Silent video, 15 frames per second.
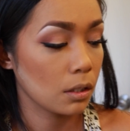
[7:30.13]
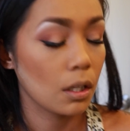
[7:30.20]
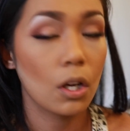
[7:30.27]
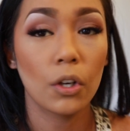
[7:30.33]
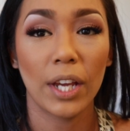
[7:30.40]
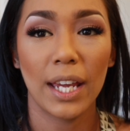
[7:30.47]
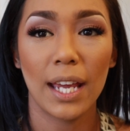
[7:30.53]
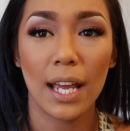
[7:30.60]

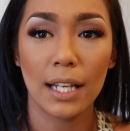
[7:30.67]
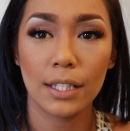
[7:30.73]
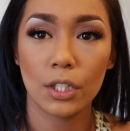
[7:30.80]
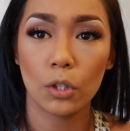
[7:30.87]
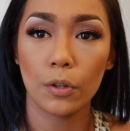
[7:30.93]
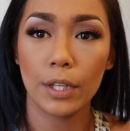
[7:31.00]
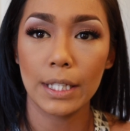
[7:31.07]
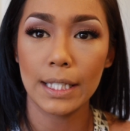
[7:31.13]
Okay, and
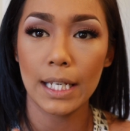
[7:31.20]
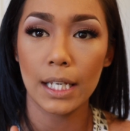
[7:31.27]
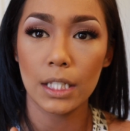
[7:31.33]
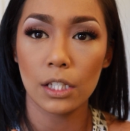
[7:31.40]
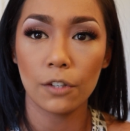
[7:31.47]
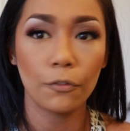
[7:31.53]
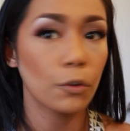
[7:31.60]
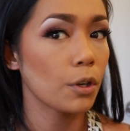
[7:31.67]
so the
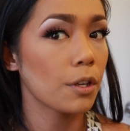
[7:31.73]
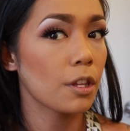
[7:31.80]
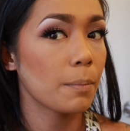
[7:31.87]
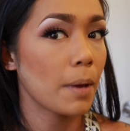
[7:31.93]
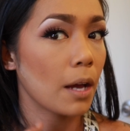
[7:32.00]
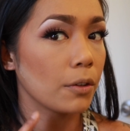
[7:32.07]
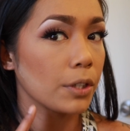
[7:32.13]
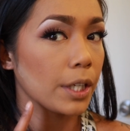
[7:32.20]
test for the
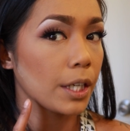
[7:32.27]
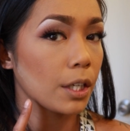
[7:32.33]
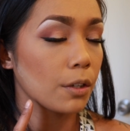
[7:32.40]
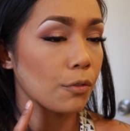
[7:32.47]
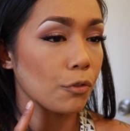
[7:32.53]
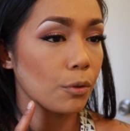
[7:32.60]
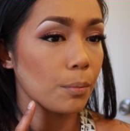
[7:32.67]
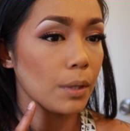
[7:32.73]
powder here
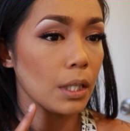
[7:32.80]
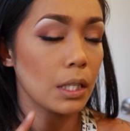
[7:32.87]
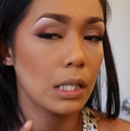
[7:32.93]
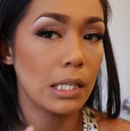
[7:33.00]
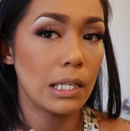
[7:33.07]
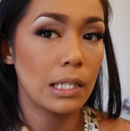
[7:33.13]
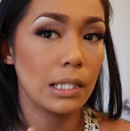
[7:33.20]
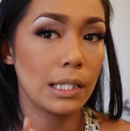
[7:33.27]
for
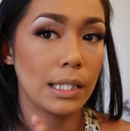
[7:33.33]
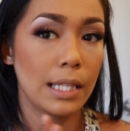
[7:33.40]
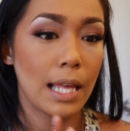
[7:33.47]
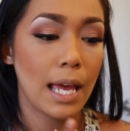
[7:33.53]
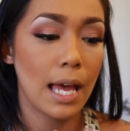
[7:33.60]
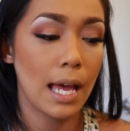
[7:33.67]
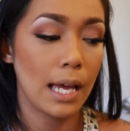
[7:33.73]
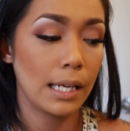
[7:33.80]
me is
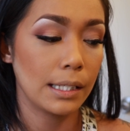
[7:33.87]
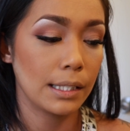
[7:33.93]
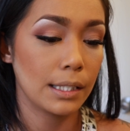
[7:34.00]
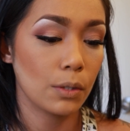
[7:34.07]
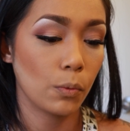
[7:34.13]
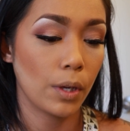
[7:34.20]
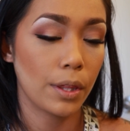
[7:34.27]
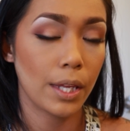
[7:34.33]
that
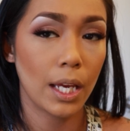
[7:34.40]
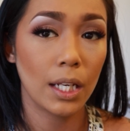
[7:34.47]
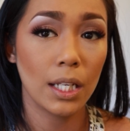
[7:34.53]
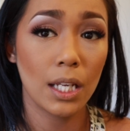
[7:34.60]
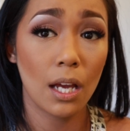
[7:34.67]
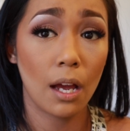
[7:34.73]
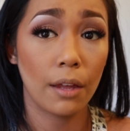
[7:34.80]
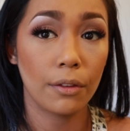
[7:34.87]
with
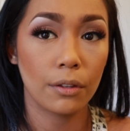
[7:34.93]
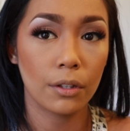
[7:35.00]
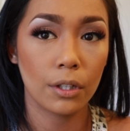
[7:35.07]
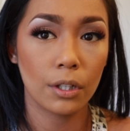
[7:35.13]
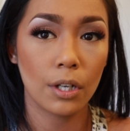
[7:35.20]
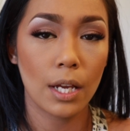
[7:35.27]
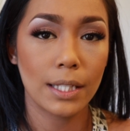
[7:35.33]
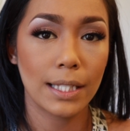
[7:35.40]
any
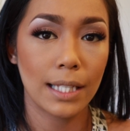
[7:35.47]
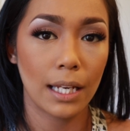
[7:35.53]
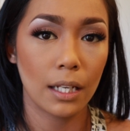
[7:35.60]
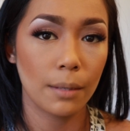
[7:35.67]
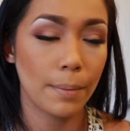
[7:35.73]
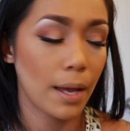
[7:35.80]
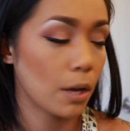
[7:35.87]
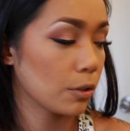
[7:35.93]
other
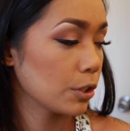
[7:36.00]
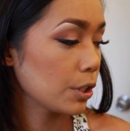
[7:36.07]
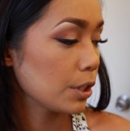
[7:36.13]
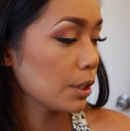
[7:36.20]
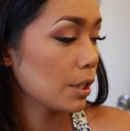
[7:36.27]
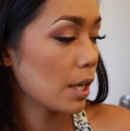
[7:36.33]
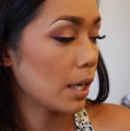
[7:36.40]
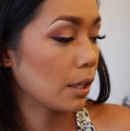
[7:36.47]
setting
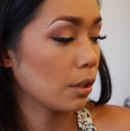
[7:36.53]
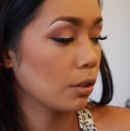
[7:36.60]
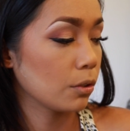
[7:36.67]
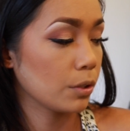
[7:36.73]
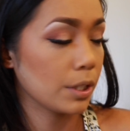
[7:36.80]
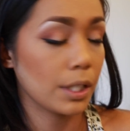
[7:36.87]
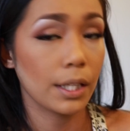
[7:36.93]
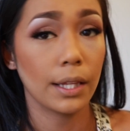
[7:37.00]
powder,
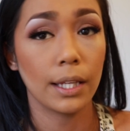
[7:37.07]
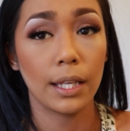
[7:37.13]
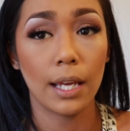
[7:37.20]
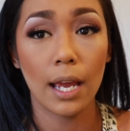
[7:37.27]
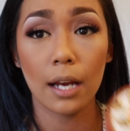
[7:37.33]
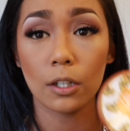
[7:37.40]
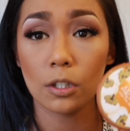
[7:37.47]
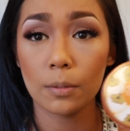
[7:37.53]
including
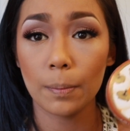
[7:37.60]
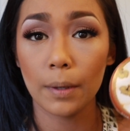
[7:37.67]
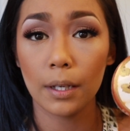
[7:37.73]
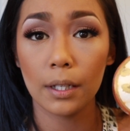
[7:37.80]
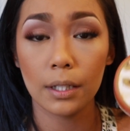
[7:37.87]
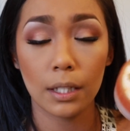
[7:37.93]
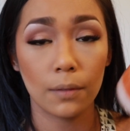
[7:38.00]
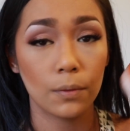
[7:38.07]
the
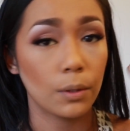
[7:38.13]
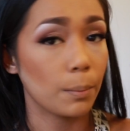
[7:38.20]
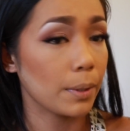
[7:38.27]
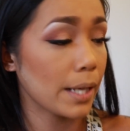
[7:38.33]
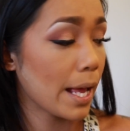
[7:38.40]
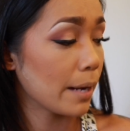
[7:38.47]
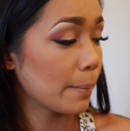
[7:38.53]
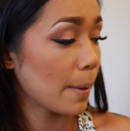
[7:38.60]
Airspun, even the
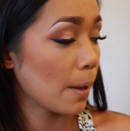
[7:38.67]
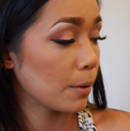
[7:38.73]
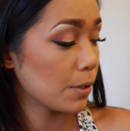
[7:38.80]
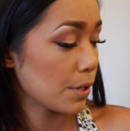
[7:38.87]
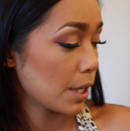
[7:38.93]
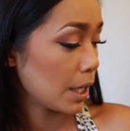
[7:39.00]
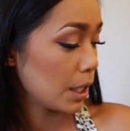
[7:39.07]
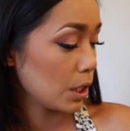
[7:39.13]
banana powder
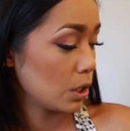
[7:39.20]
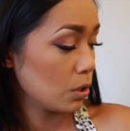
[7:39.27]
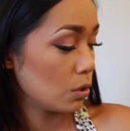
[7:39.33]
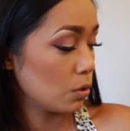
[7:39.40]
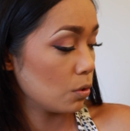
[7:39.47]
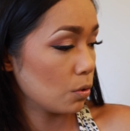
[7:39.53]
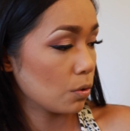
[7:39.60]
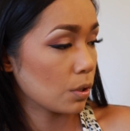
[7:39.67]
that I
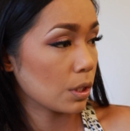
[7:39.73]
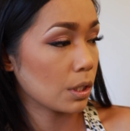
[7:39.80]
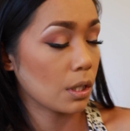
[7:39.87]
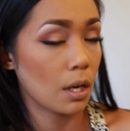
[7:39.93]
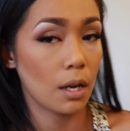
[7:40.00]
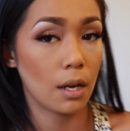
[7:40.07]
used,